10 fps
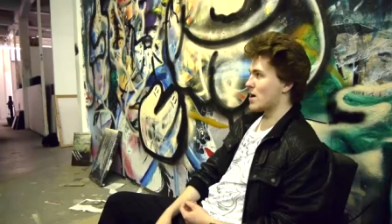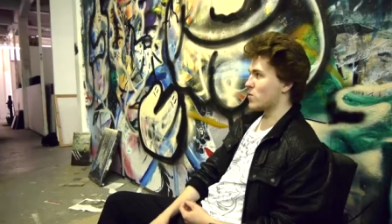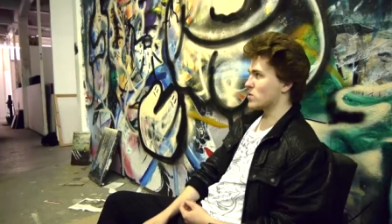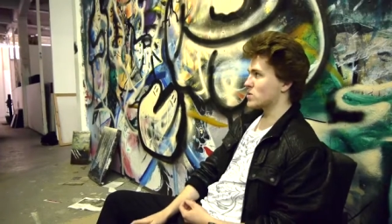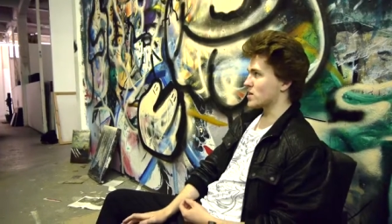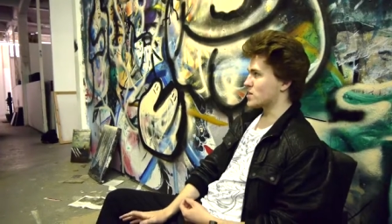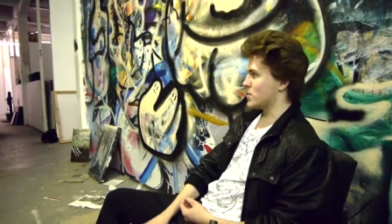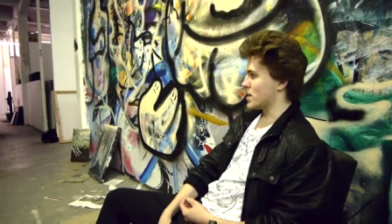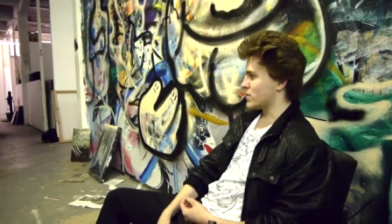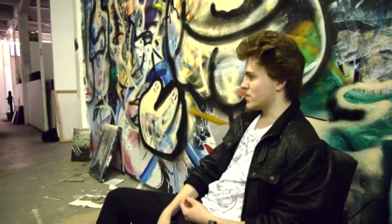What do I
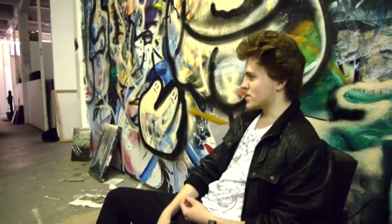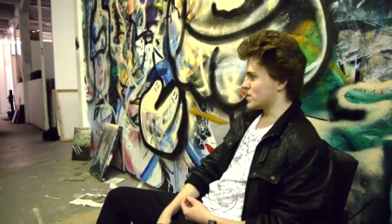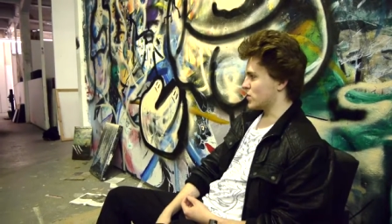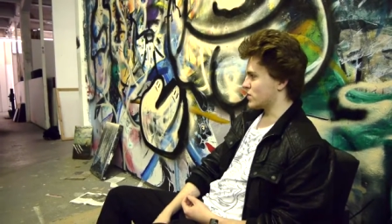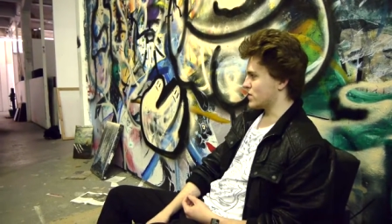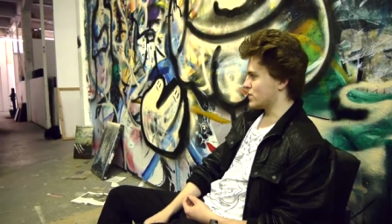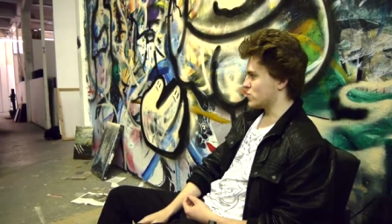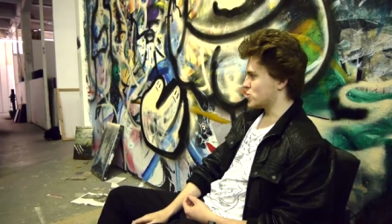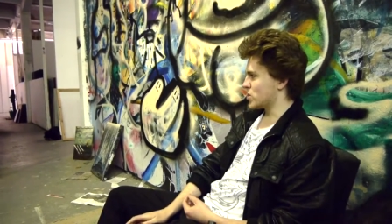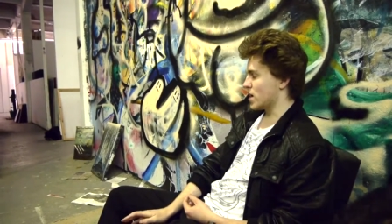expect from myself in the
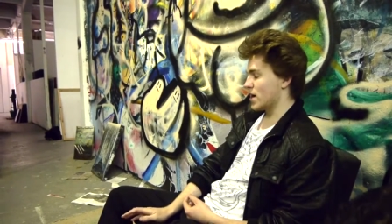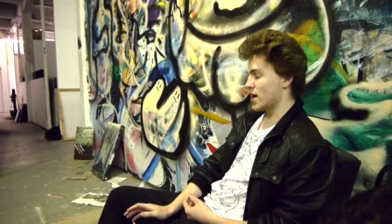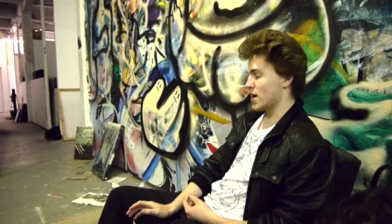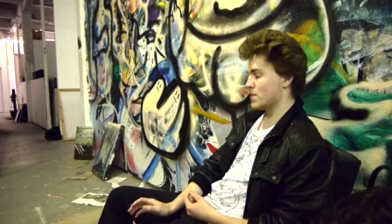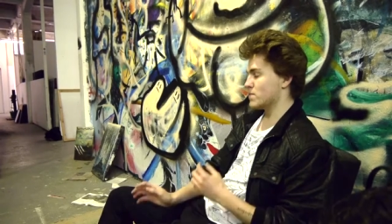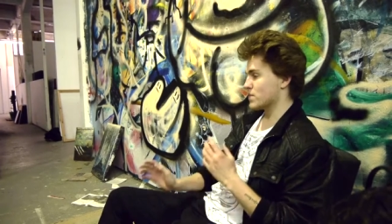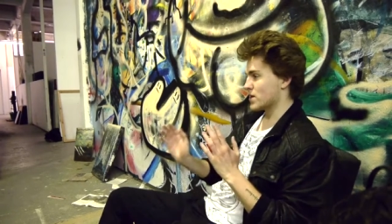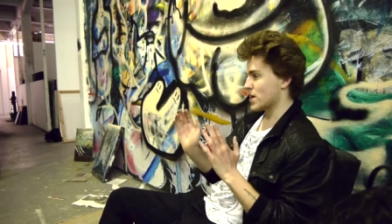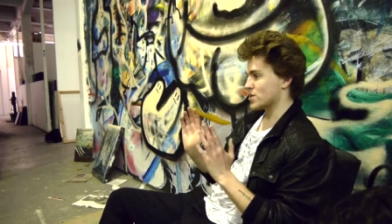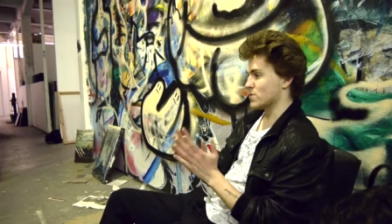future? I
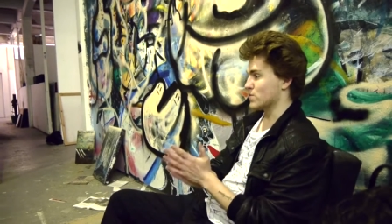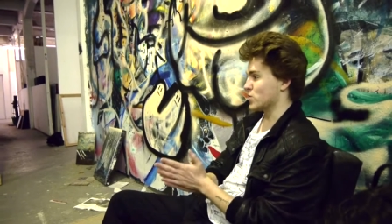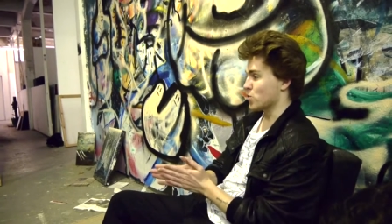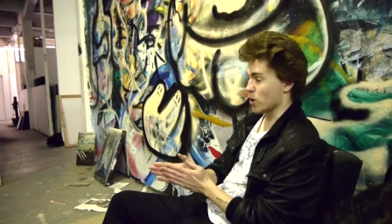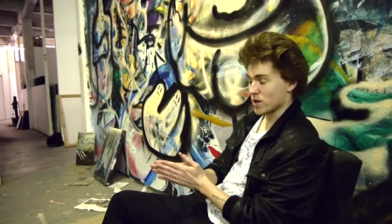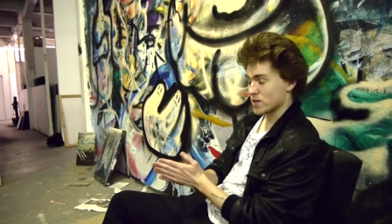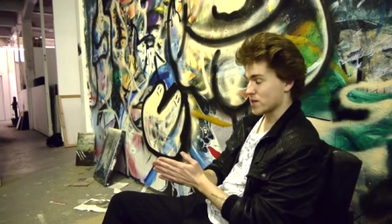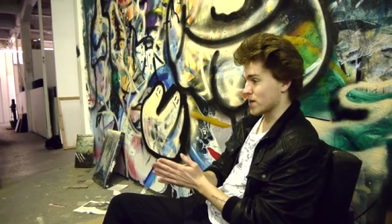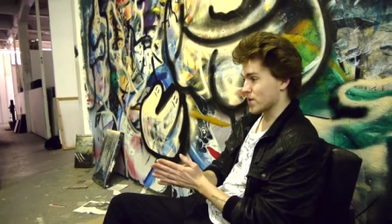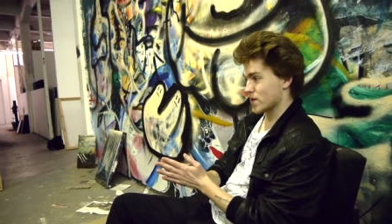get some new work
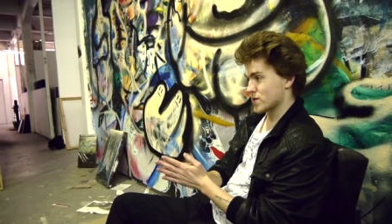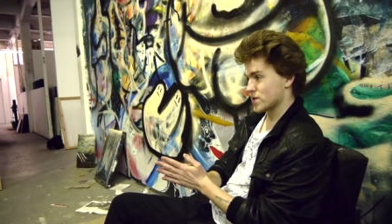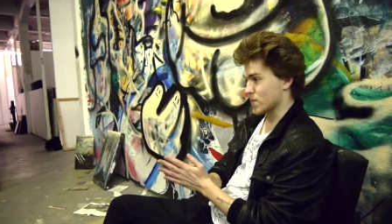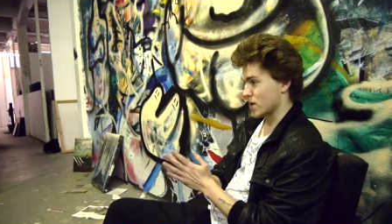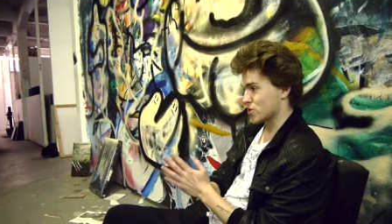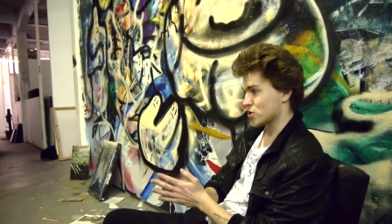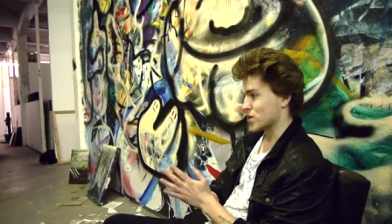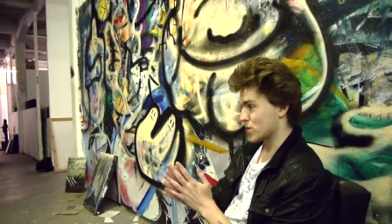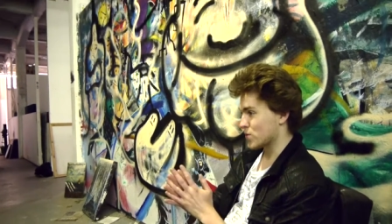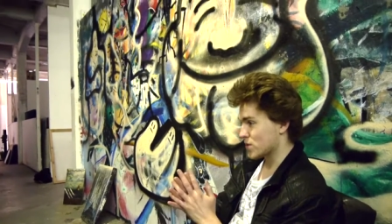together, some large
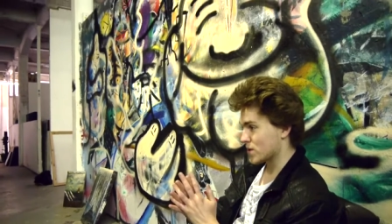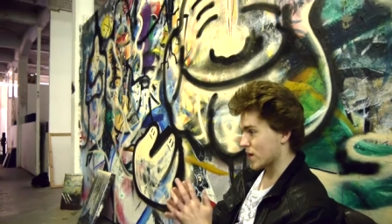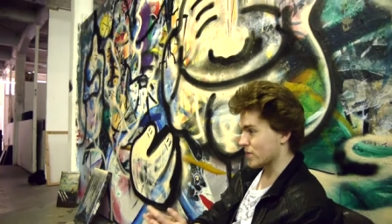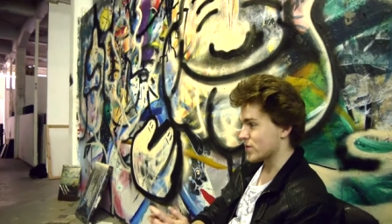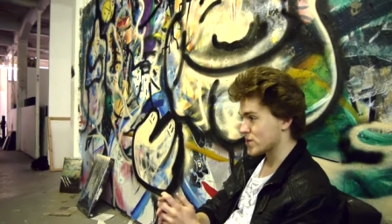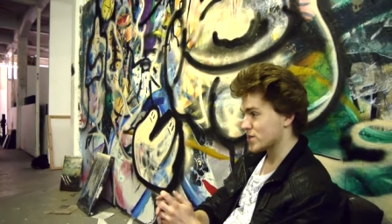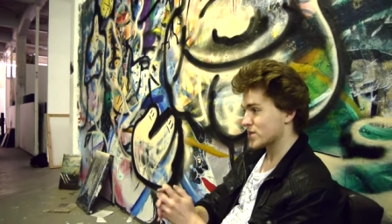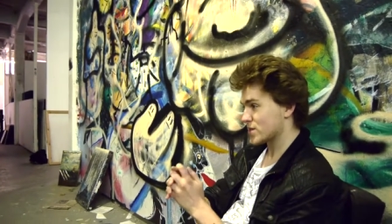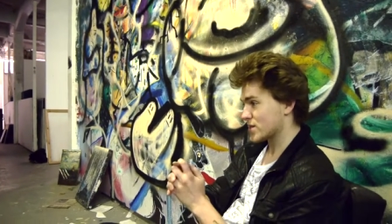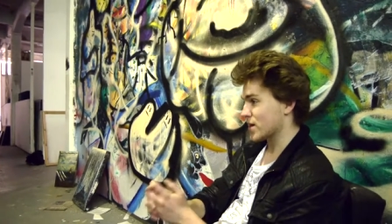scale
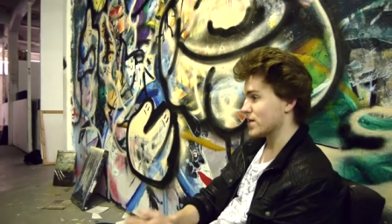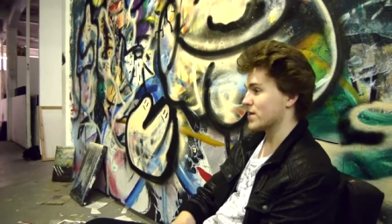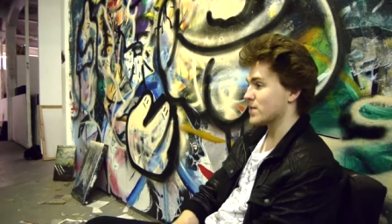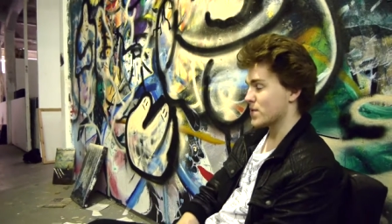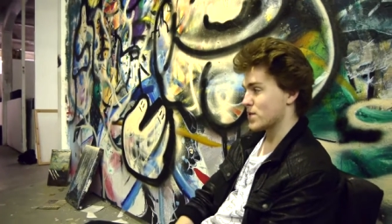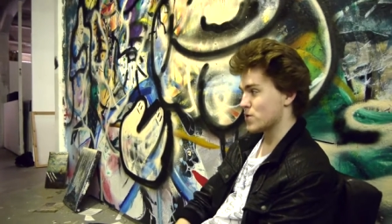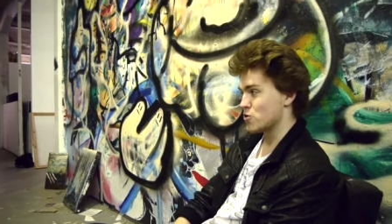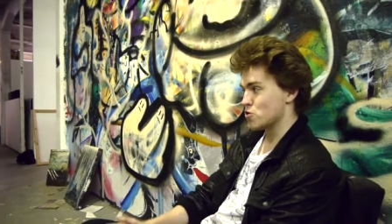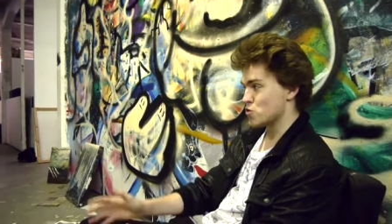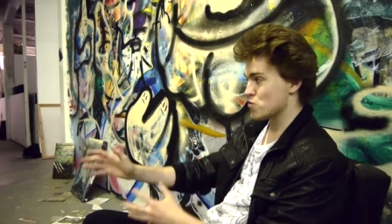canvases together,
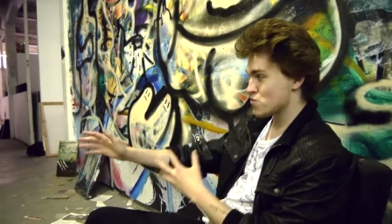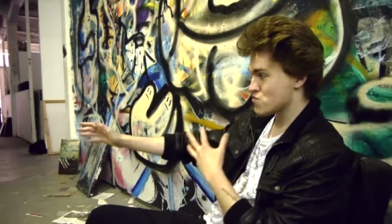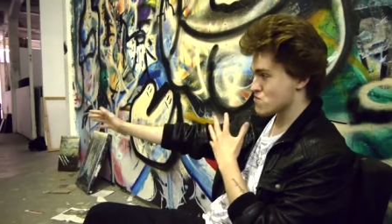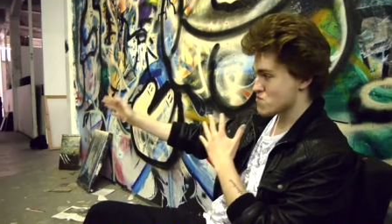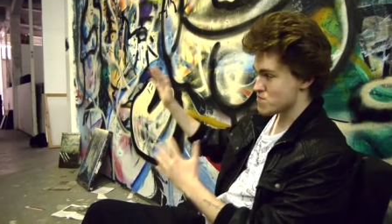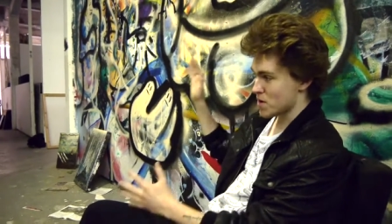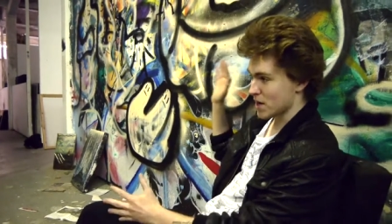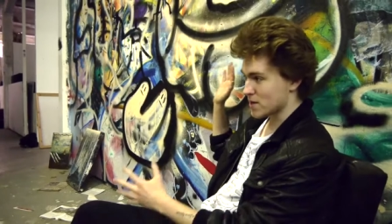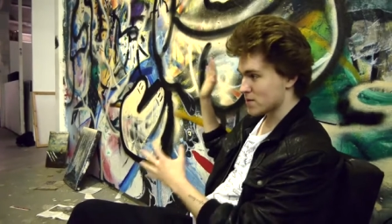new, big,